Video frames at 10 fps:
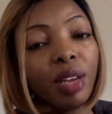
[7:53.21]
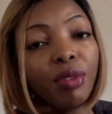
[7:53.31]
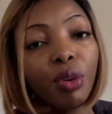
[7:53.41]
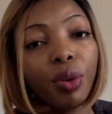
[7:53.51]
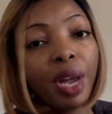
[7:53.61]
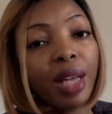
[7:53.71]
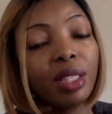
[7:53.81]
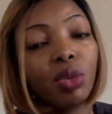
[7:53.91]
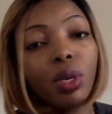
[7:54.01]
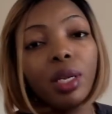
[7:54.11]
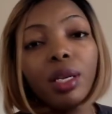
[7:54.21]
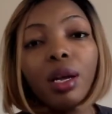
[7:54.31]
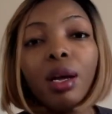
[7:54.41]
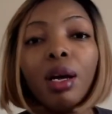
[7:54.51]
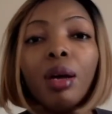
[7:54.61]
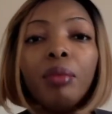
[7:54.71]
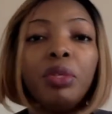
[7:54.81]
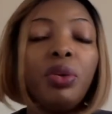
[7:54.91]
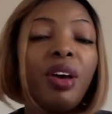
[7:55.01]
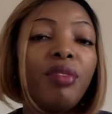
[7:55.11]
If you react to it,
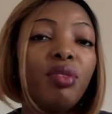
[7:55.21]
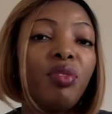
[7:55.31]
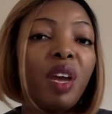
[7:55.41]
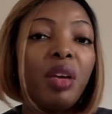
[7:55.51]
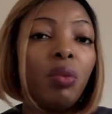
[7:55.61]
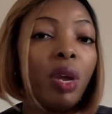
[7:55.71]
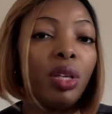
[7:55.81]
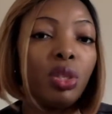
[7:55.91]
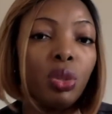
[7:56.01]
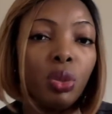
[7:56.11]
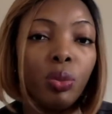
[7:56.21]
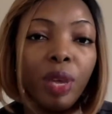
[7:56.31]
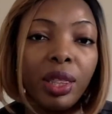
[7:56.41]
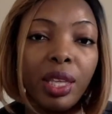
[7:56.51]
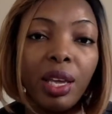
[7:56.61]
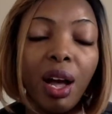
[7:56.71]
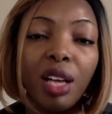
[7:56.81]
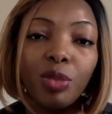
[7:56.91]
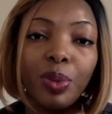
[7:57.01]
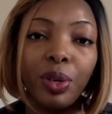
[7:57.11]
you have to find a way to make the
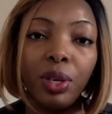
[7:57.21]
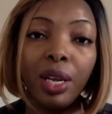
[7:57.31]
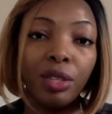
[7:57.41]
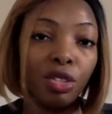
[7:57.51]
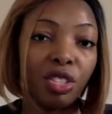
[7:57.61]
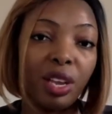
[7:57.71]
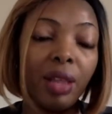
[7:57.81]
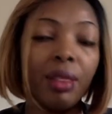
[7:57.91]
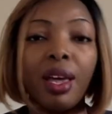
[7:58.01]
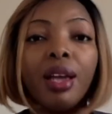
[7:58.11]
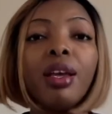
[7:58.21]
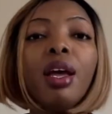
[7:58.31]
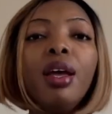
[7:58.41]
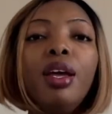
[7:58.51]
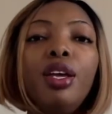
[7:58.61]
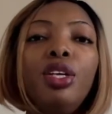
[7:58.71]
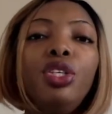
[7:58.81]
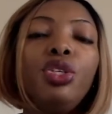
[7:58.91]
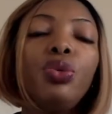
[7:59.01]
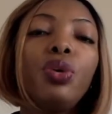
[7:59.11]
hospital understand that
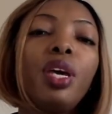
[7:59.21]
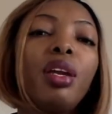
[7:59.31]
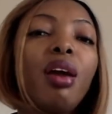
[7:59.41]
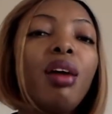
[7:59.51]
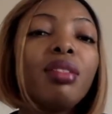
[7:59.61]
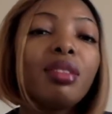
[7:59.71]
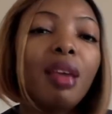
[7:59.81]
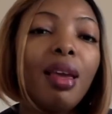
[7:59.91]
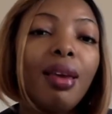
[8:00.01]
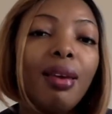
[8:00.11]
you cannot take